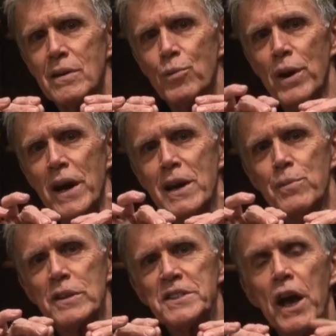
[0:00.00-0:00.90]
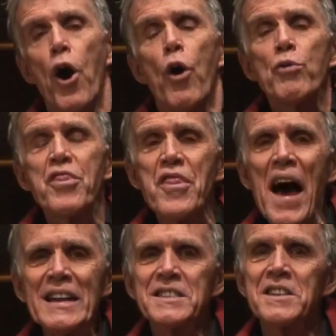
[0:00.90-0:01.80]
we're able to say, oh,
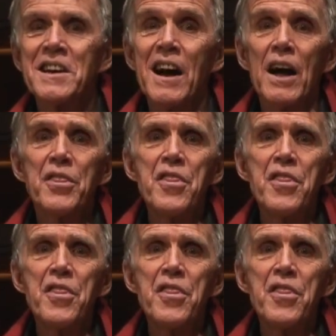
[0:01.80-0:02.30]
that's a